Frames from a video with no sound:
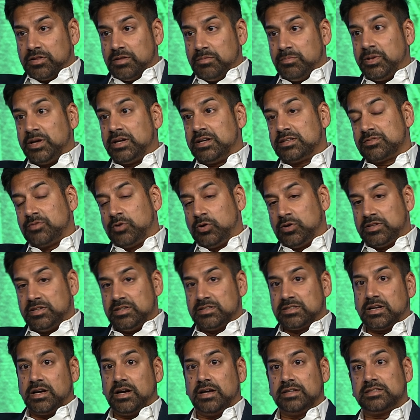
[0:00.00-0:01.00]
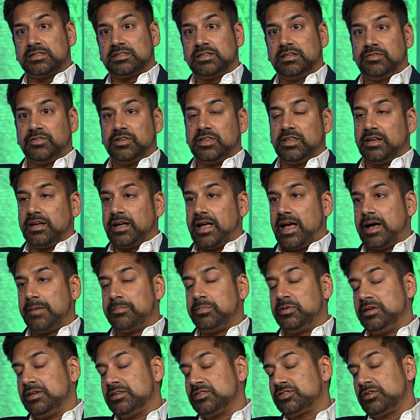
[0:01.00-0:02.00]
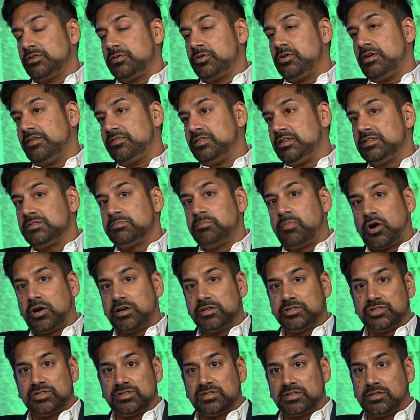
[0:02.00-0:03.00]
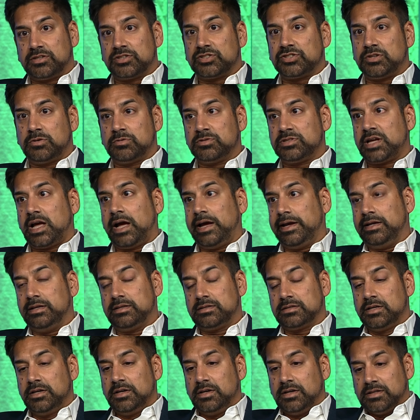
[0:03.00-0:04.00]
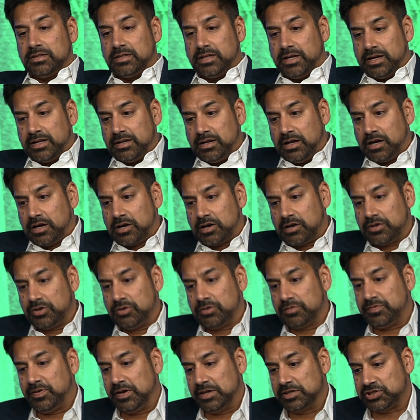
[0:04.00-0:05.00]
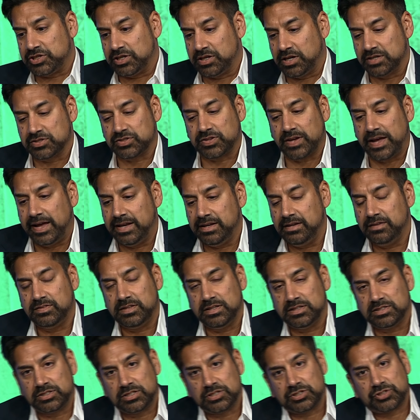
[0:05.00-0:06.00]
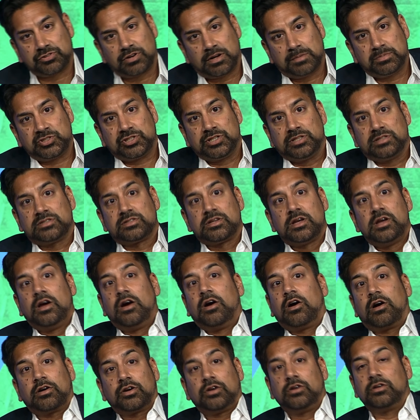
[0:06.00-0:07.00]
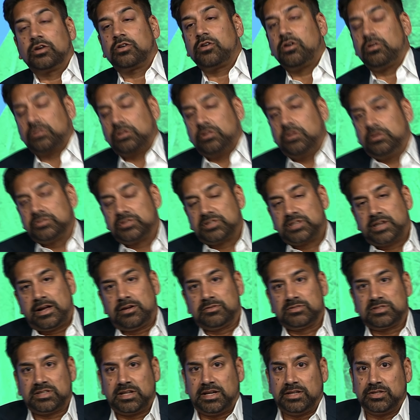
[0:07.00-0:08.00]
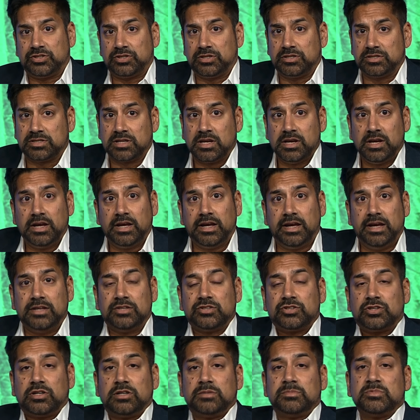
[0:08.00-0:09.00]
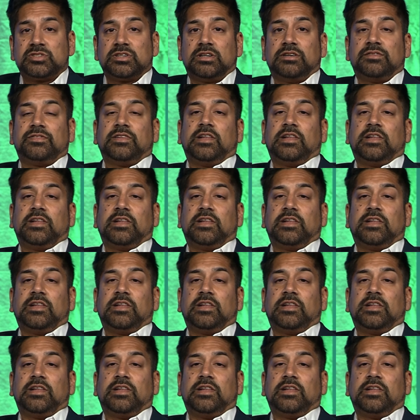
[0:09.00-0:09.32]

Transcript: because of all these cuts and everything happening, so you have these margins that are so tight that you're functioning on. So any of these disruptions are going to close down centers. In terms of